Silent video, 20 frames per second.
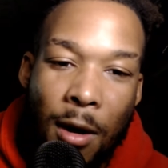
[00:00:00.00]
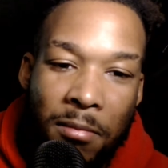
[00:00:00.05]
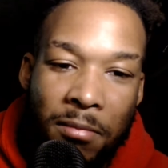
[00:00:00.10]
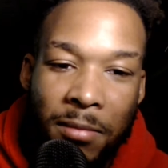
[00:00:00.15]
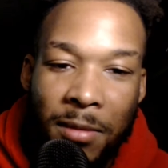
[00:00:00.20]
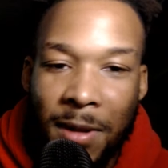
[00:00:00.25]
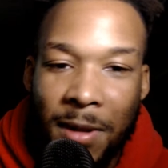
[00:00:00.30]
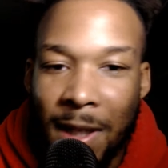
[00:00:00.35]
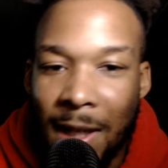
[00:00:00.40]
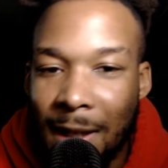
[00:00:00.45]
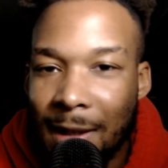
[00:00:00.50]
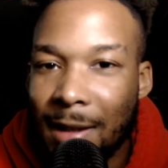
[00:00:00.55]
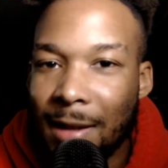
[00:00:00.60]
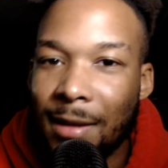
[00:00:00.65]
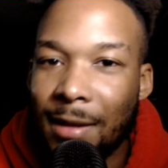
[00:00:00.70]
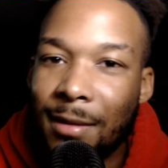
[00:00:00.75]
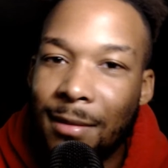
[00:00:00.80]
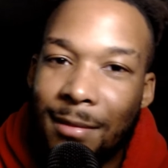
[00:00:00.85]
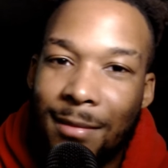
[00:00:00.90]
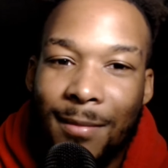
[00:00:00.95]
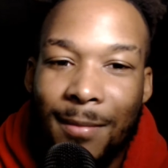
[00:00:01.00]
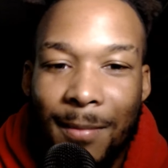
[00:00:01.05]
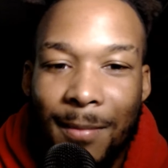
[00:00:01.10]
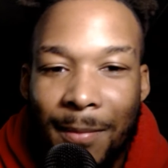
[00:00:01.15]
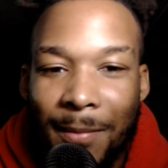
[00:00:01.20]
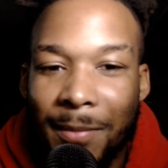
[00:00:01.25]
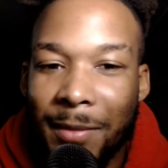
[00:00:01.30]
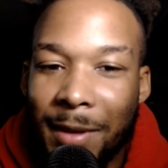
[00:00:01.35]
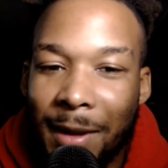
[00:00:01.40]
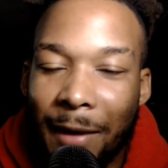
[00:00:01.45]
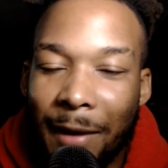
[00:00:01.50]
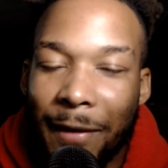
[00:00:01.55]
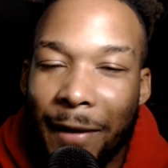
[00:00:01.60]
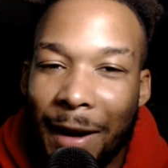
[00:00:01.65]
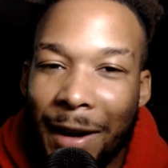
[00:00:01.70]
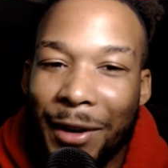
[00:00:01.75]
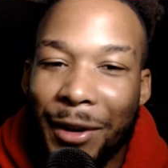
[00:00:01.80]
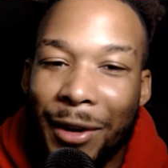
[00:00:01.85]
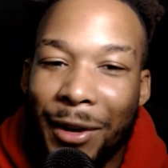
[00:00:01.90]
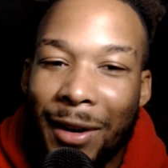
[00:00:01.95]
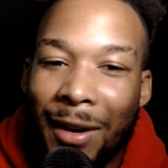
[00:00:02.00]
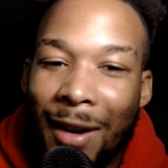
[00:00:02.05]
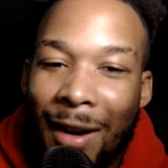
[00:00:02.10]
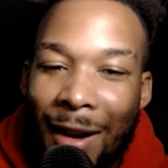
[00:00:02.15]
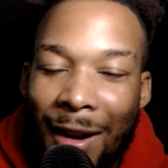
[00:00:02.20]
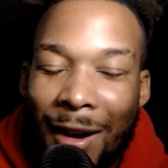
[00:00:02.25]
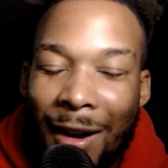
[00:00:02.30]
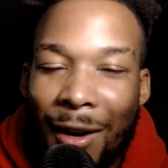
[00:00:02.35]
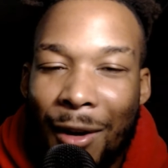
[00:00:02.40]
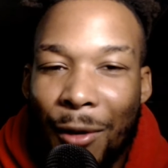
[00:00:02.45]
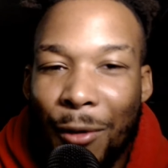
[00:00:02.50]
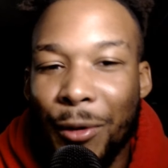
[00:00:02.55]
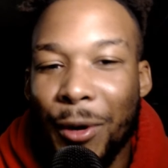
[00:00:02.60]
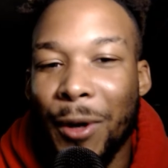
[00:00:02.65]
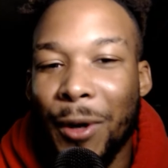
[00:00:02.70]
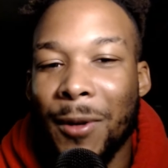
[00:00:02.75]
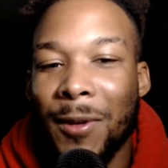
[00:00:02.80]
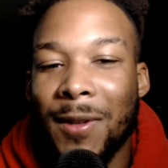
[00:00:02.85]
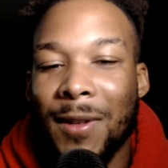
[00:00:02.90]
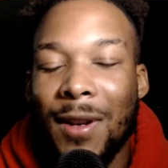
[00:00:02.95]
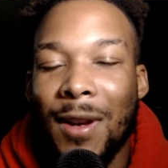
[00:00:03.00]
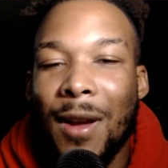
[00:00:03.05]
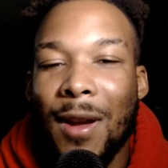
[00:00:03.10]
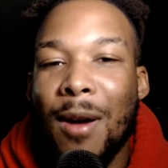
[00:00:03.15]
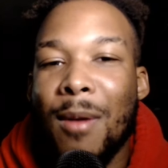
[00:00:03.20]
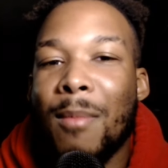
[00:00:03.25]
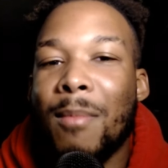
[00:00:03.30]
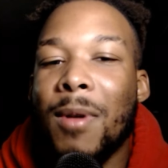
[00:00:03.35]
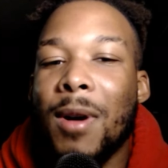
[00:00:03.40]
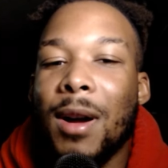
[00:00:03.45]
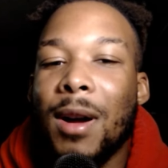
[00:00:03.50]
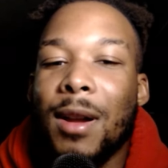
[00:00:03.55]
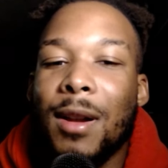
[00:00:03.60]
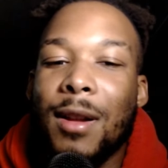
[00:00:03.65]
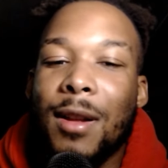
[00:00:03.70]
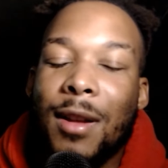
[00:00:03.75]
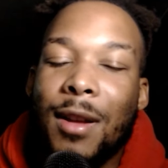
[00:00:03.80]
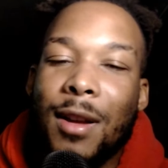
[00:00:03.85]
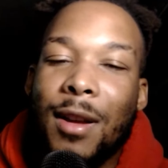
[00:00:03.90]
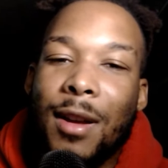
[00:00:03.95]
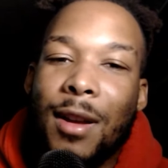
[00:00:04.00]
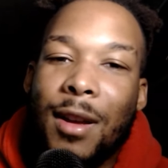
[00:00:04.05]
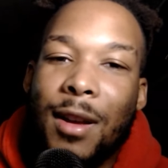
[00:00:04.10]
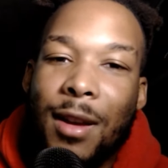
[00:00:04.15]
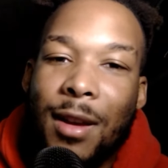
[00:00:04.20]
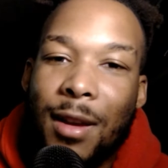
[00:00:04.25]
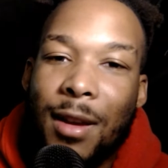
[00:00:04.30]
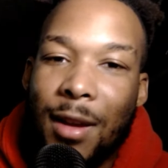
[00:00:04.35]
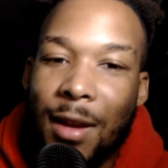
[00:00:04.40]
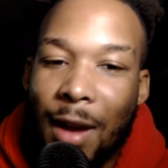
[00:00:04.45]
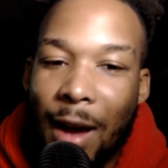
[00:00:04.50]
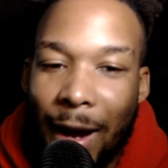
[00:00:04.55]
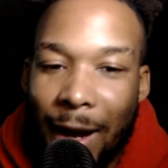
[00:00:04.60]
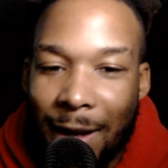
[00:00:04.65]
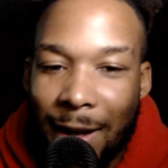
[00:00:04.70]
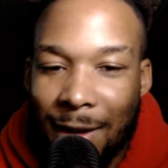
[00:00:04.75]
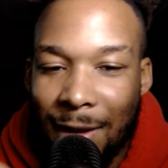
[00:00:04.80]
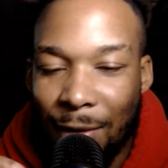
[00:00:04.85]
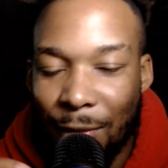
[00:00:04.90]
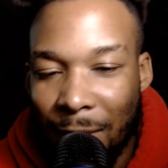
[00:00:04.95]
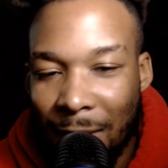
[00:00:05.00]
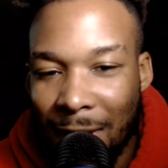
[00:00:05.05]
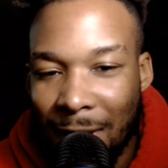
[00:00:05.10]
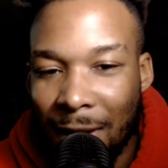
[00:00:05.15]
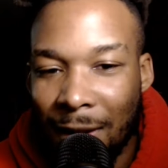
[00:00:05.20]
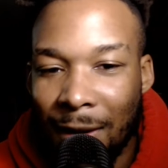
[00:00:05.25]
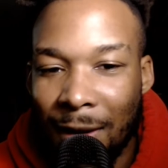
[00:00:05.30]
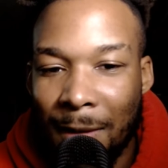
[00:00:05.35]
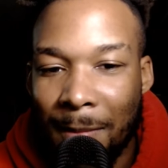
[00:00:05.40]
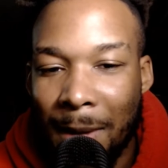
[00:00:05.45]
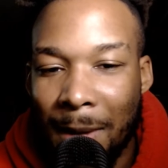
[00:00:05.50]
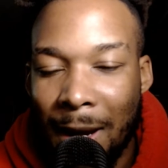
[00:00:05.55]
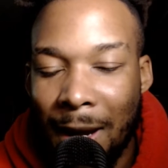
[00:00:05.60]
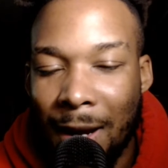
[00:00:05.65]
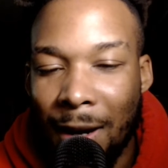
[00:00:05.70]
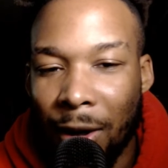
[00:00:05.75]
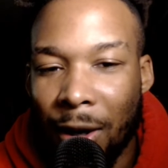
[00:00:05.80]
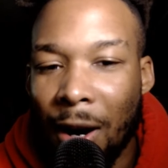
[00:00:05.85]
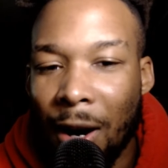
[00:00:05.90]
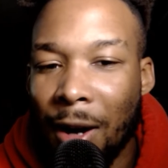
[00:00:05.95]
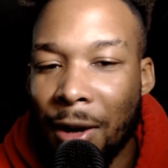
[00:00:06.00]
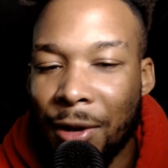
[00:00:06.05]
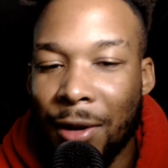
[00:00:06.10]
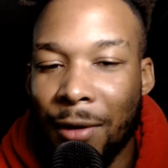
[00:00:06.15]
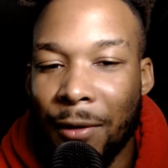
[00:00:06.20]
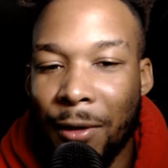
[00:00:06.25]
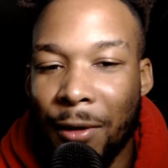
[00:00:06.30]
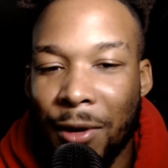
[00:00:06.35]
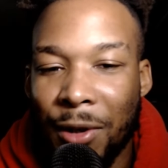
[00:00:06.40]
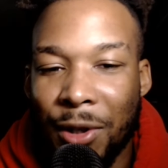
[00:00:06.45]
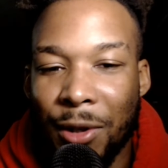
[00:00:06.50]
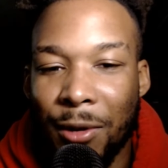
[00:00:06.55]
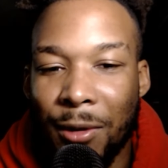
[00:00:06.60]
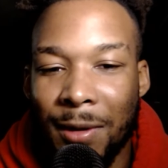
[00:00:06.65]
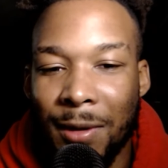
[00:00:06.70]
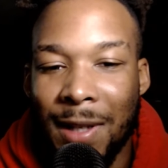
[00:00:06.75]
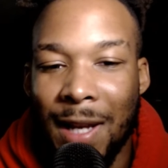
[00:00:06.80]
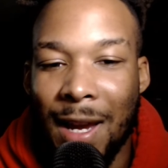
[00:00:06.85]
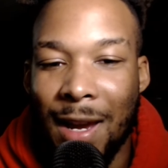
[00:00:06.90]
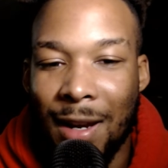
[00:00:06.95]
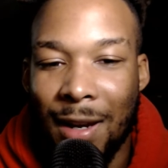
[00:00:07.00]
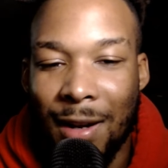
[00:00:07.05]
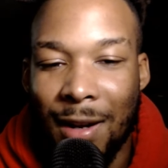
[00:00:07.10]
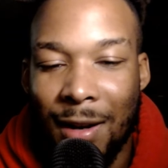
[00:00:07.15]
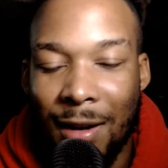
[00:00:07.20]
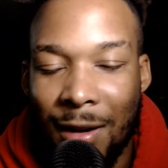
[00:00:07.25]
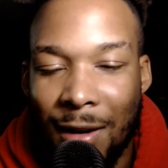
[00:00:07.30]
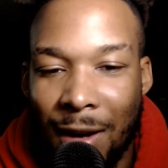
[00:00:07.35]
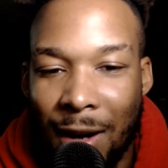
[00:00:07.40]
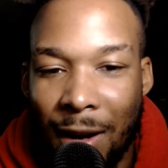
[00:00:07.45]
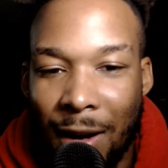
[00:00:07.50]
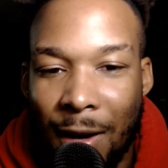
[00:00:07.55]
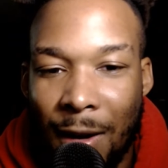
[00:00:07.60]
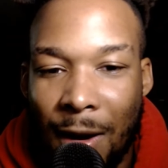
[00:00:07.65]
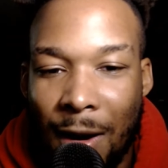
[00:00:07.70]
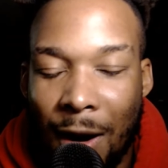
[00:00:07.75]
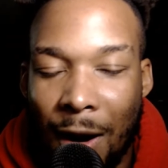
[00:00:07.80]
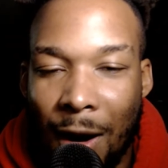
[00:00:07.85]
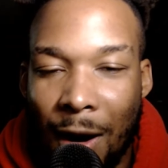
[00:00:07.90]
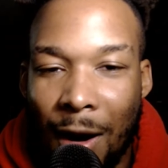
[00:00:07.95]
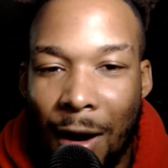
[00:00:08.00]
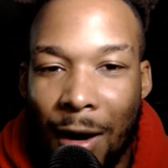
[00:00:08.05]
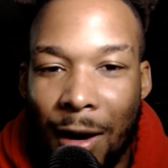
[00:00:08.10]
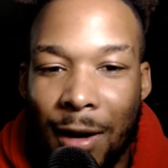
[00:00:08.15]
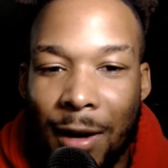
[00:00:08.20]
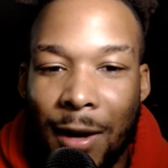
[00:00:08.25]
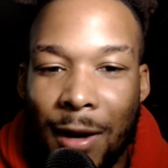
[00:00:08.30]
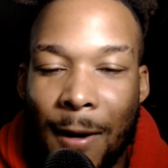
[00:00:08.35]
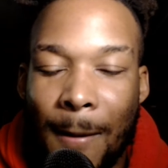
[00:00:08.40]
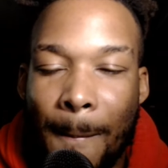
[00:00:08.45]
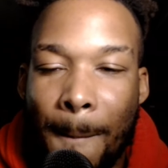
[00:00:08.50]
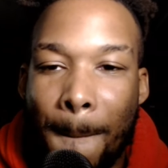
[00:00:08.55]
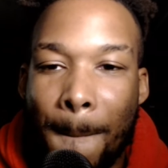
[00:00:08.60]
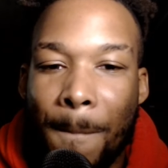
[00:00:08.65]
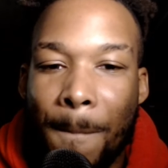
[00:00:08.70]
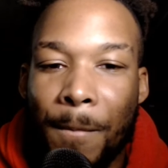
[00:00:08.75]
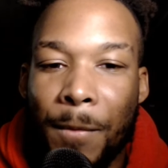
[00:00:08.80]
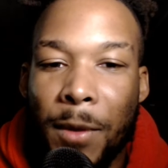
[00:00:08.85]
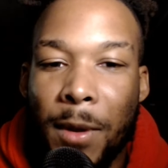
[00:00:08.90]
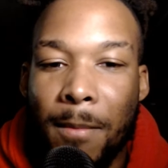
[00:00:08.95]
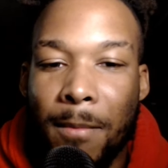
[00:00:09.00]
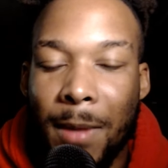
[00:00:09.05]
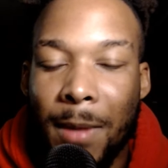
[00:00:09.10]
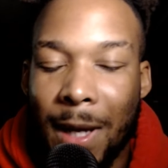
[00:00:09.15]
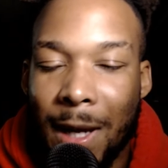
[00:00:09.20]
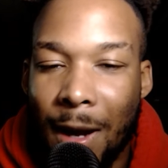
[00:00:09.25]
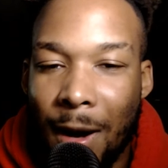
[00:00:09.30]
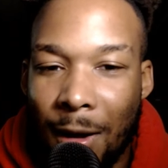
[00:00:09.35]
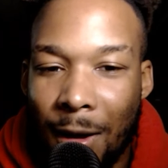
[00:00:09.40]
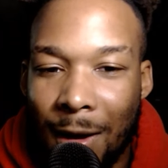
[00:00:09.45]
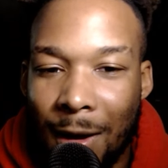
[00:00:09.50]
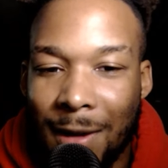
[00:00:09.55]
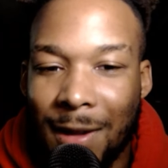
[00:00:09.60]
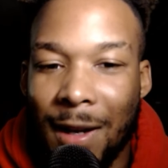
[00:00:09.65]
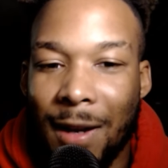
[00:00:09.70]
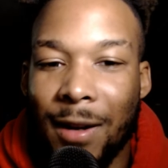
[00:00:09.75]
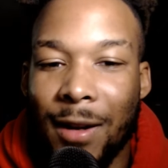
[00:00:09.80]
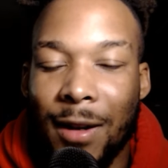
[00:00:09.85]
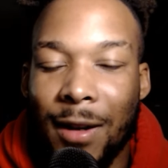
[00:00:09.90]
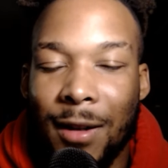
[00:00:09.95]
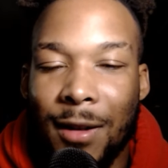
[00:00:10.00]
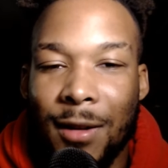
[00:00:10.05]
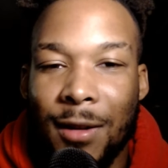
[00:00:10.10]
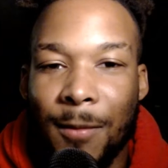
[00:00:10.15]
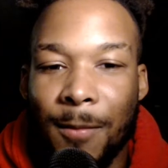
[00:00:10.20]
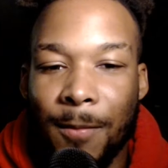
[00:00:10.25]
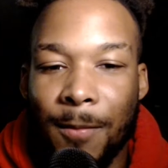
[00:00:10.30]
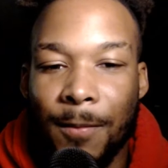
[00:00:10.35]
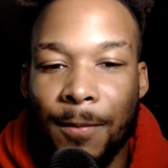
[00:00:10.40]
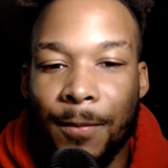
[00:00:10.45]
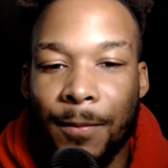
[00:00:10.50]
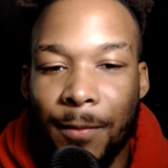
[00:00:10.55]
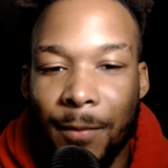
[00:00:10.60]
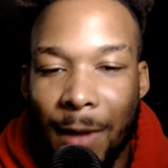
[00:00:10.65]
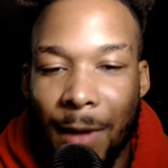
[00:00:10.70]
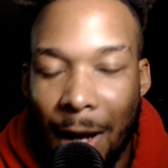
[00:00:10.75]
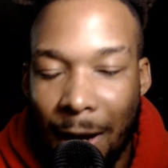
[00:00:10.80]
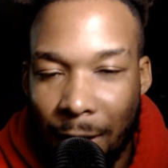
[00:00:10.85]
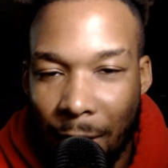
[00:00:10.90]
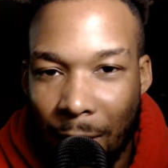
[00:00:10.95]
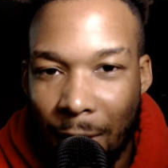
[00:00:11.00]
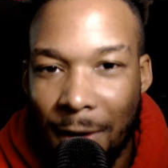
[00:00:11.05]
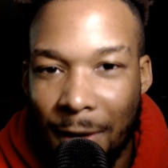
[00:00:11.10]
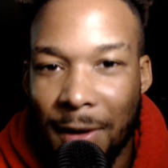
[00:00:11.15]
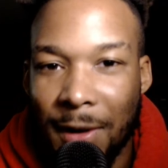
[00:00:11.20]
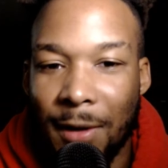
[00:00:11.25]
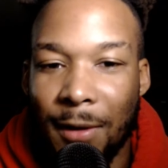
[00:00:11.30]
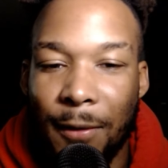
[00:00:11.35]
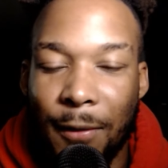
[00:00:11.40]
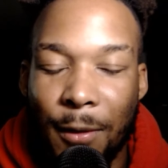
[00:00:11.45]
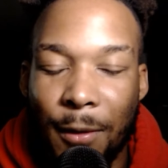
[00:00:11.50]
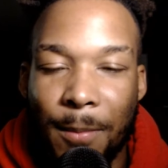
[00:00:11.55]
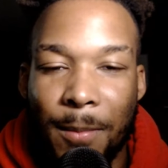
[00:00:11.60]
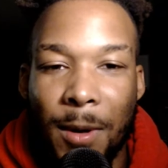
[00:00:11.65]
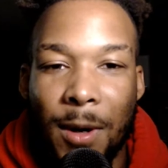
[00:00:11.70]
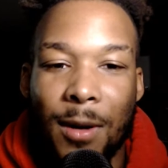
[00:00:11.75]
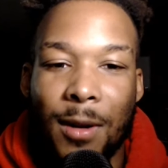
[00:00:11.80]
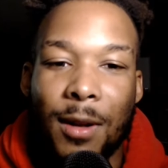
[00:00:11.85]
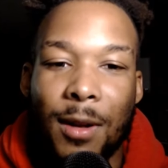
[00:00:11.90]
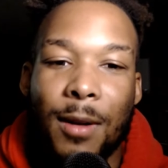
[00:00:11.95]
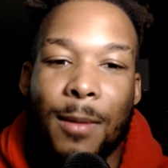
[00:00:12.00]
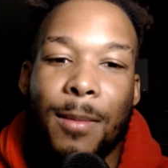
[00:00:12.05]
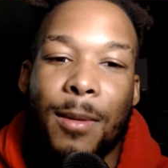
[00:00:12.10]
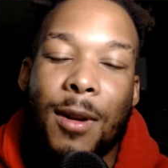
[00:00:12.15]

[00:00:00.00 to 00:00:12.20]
decent defender, who knows, but has recently made a controversial take on Mikel Arteta and Arsenal Football Club.